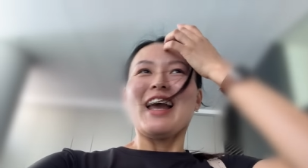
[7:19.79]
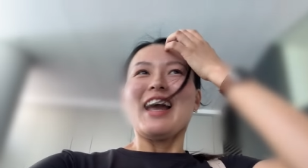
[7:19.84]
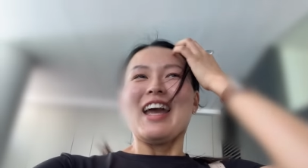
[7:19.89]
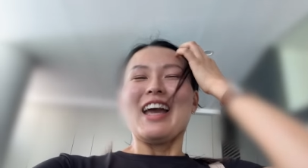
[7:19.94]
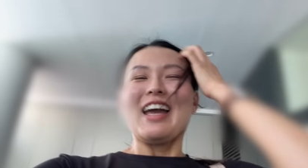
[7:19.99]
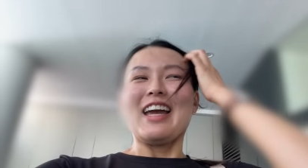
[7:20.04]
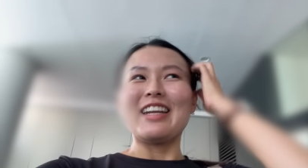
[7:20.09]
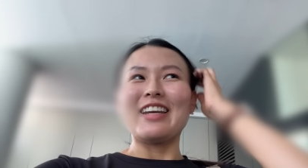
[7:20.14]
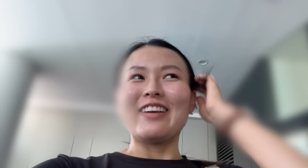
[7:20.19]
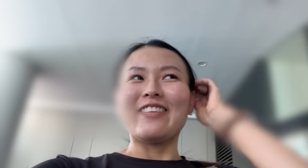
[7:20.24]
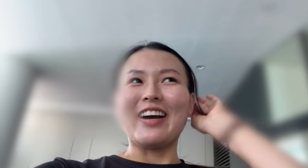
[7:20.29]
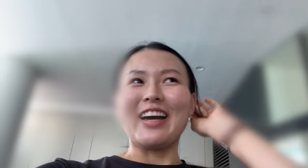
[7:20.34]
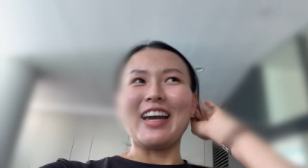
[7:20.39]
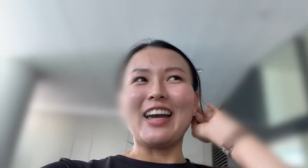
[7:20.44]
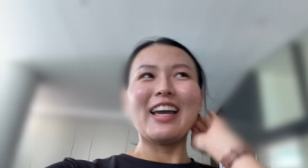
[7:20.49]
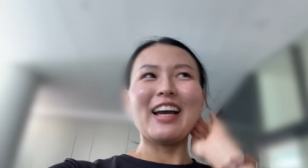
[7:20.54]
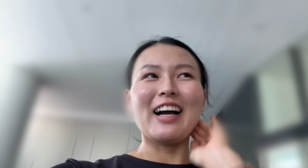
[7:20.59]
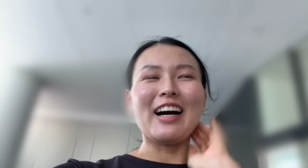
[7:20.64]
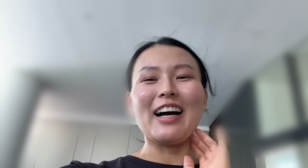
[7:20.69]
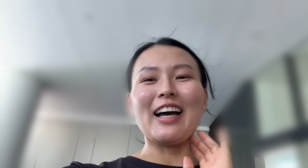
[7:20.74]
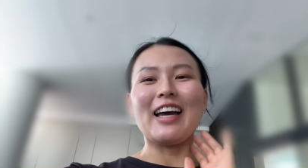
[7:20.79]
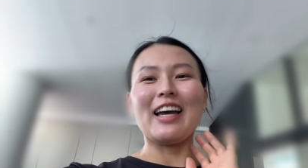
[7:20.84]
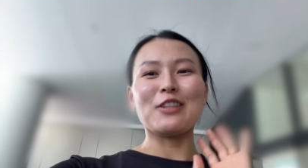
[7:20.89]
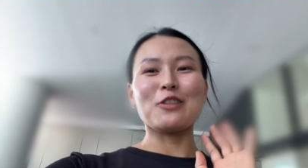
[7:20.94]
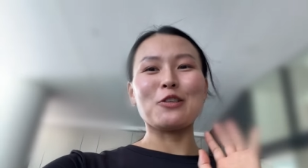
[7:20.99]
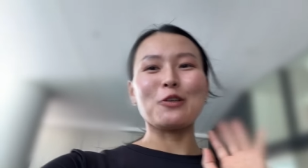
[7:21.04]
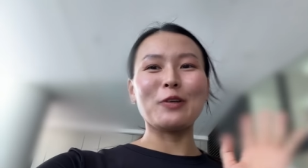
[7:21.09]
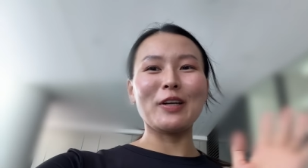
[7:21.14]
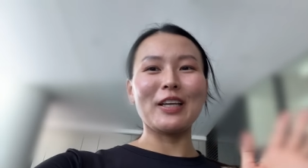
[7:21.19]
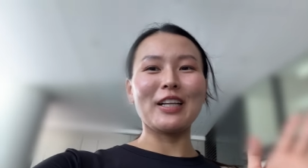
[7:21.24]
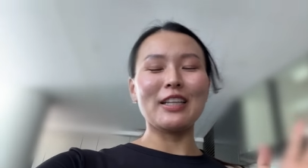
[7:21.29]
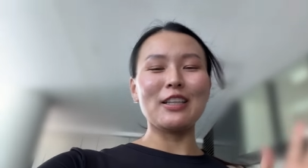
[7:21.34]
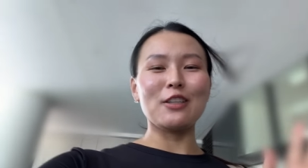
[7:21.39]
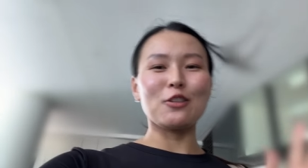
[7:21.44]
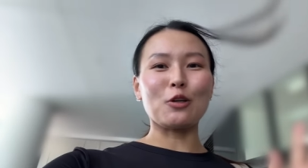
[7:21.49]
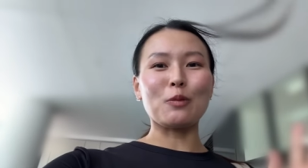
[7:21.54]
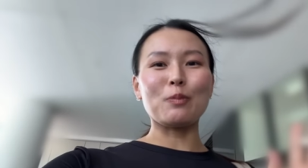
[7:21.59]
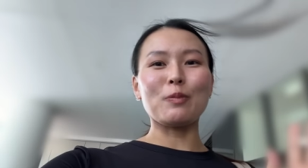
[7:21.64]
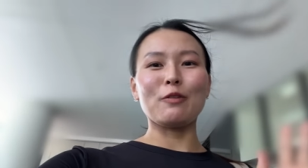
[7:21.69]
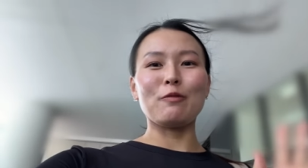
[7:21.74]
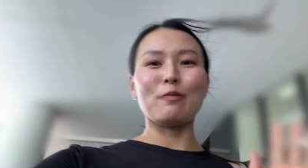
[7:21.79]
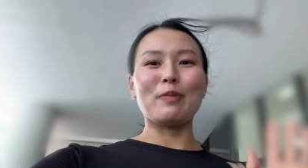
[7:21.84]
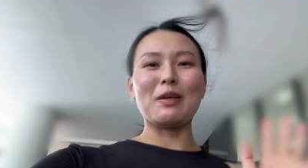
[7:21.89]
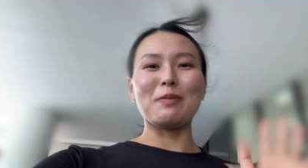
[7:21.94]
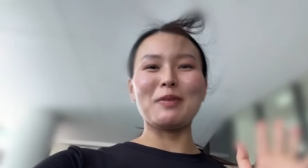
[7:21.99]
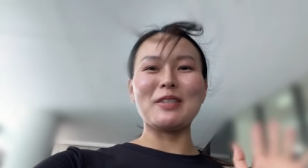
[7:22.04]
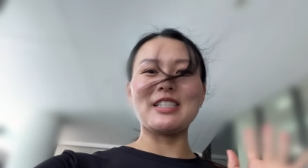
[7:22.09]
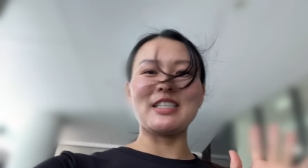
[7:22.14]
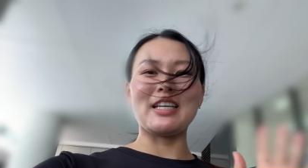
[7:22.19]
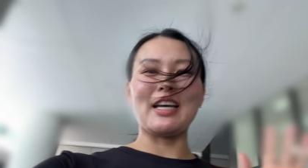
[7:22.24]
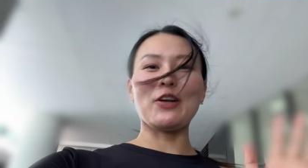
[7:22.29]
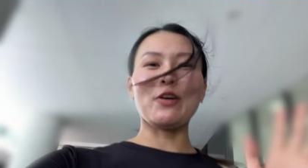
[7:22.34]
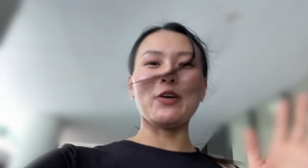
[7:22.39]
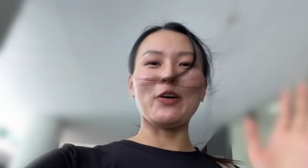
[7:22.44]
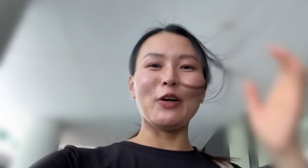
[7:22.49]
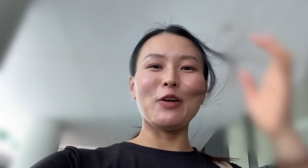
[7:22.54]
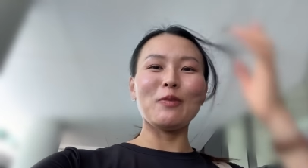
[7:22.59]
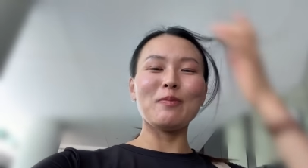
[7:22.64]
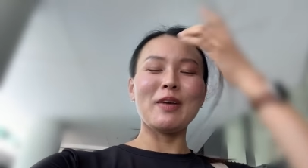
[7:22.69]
Anyway, I had to quickly drop off Baby C at home.